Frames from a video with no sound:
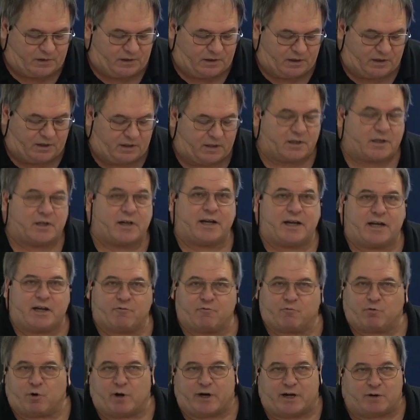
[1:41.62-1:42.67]
And I
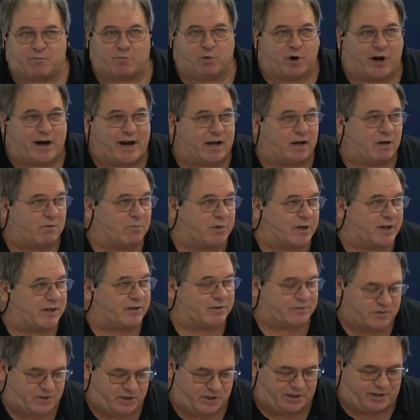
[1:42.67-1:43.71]
have Ray Brown, but I
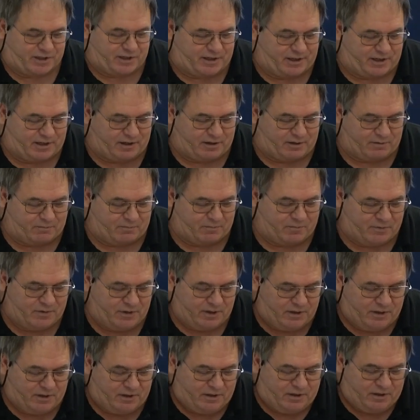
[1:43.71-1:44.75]
don't see him.
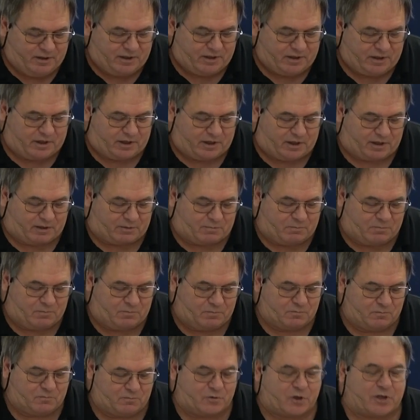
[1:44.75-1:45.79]

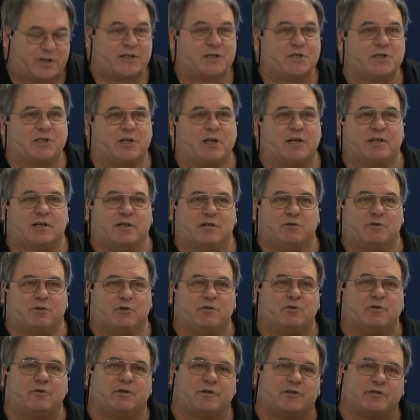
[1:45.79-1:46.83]
My son,
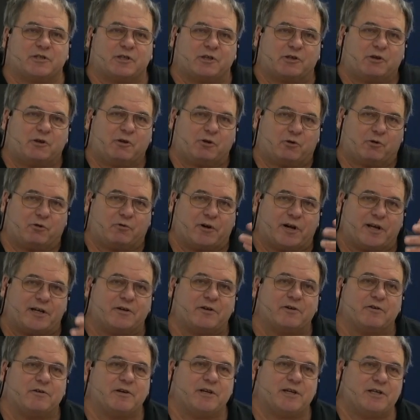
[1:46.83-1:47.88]
Luke, is the
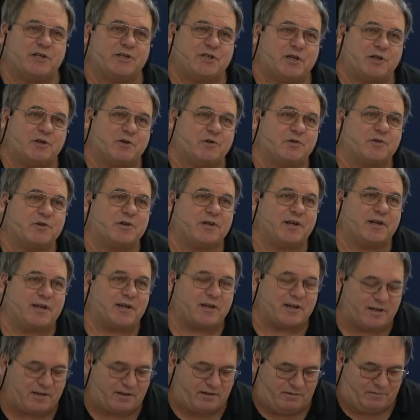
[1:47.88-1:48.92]
curator. He's here
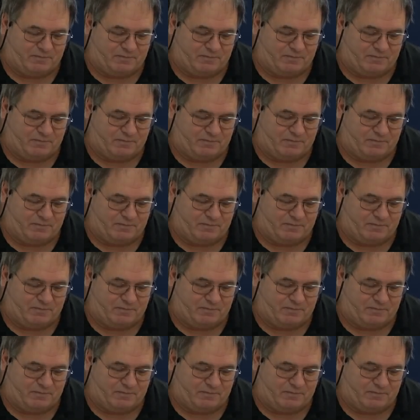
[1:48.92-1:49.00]
today.